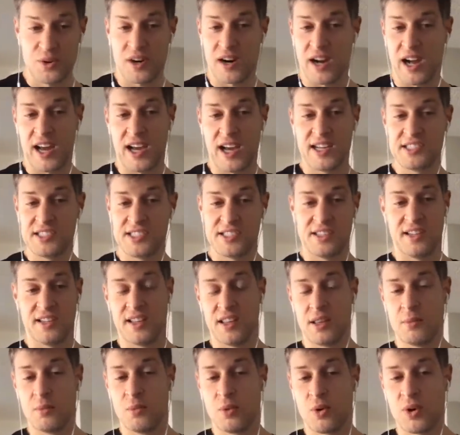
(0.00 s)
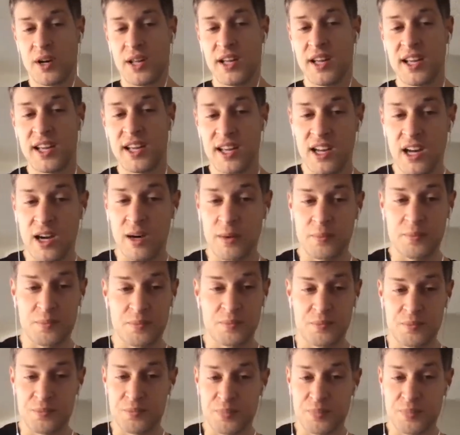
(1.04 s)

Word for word: your eyes in the morning can help